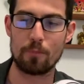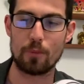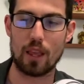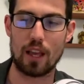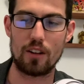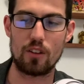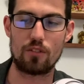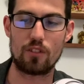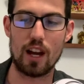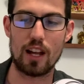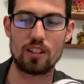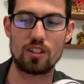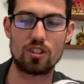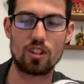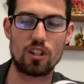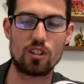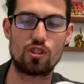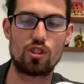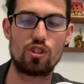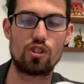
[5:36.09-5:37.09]
And you've got to
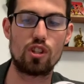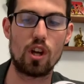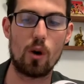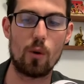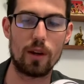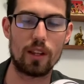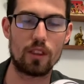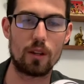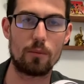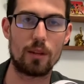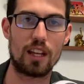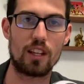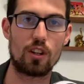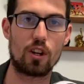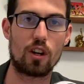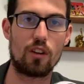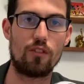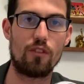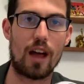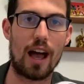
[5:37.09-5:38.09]
start showing them that
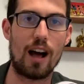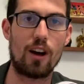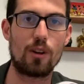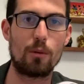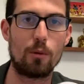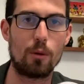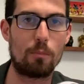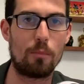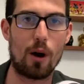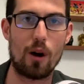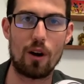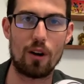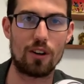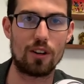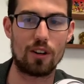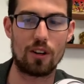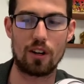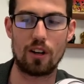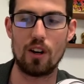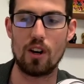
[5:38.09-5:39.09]
you're a valuable
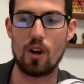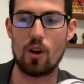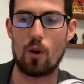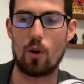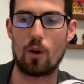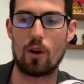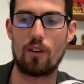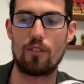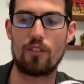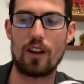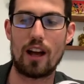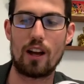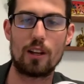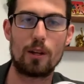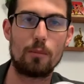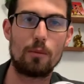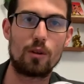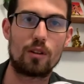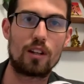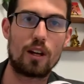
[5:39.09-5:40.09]
partner or a
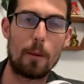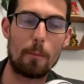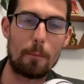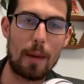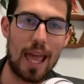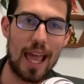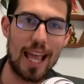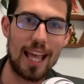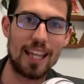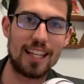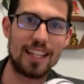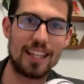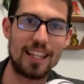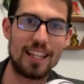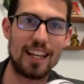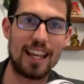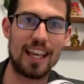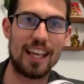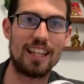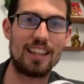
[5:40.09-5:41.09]
valuable companion
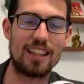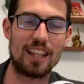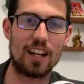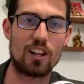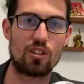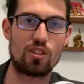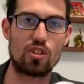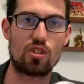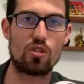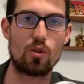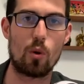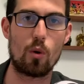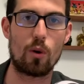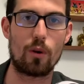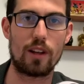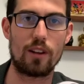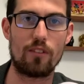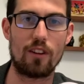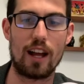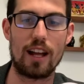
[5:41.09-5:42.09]
in their
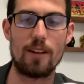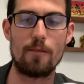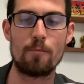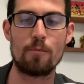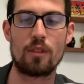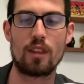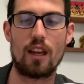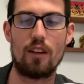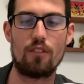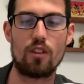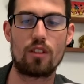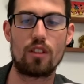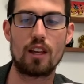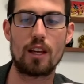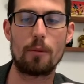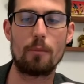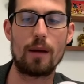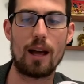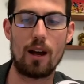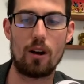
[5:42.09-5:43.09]
story, right? If you think
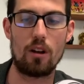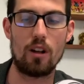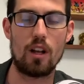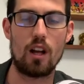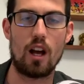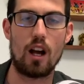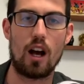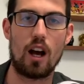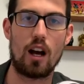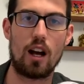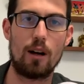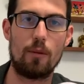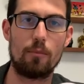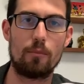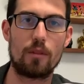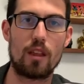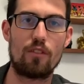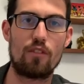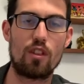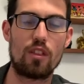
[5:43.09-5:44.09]
about um,
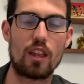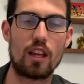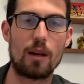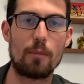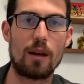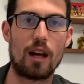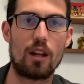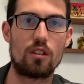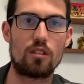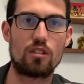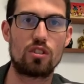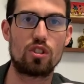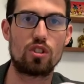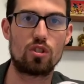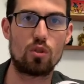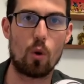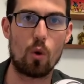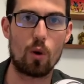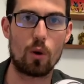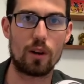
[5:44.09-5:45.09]
if you think about
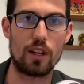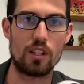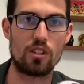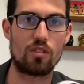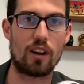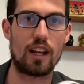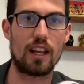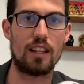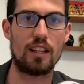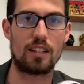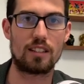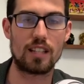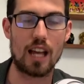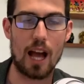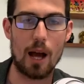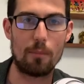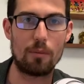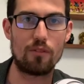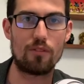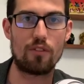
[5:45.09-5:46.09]
stories, right, in the
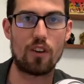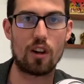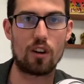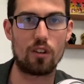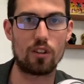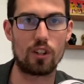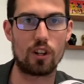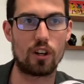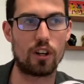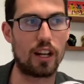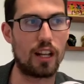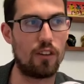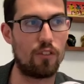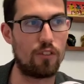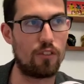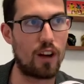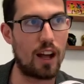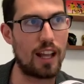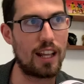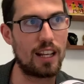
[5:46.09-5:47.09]
top of funnel, you're
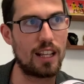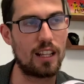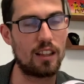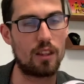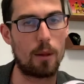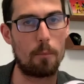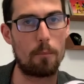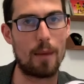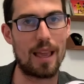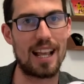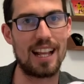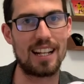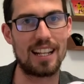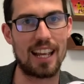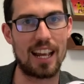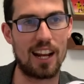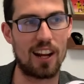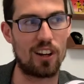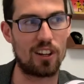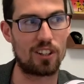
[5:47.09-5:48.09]
inviting the main
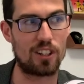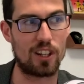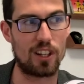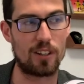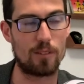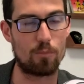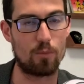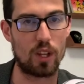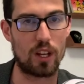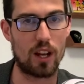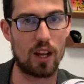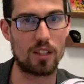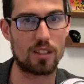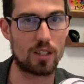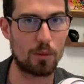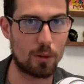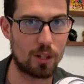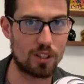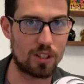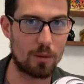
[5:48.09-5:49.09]
character. The
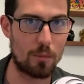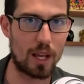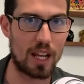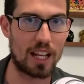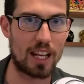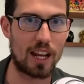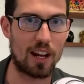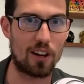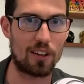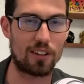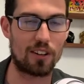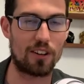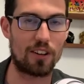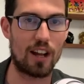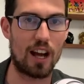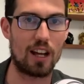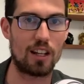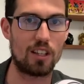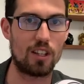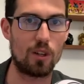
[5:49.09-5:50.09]
customer is the main character,
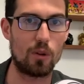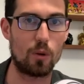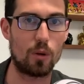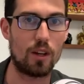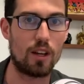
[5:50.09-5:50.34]
not you.